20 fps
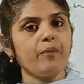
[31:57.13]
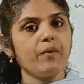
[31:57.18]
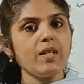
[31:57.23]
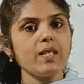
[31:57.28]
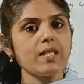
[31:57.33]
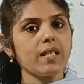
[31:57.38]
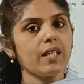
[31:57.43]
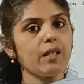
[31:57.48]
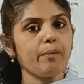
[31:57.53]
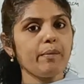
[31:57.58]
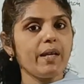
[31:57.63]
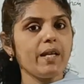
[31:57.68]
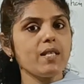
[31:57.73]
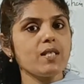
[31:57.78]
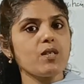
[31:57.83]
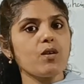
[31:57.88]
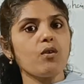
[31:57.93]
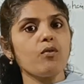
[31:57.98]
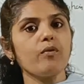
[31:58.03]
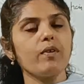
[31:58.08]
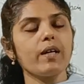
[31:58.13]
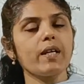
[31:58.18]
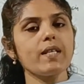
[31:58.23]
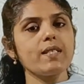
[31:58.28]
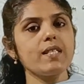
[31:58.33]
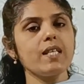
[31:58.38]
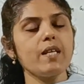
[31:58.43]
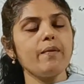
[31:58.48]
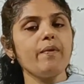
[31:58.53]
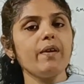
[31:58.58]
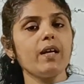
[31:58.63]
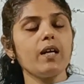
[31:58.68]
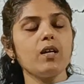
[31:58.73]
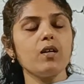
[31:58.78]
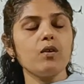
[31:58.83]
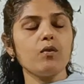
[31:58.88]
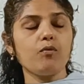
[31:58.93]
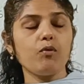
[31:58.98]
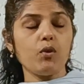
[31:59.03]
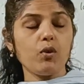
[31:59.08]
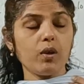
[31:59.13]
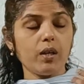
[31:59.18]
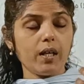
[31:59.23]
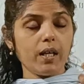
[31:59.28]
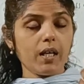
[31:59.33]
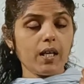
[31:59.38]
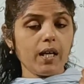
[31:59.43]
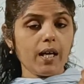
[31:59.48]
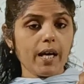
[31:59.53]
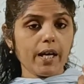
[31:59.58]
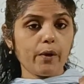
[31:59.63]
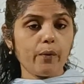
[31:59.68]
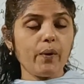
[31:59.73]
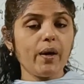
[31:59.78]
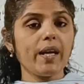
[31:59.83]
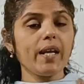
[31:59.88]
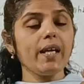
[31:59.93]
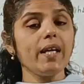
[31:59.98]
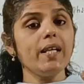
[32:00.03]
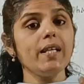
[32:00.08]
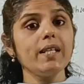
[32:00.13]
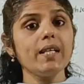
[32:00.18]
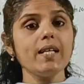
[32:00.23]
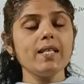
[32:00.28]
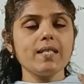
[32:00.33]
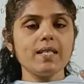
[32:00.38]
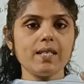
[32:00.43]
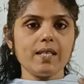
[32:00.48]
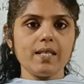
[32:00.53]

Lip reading: These are the means of receiving for acquiring Indian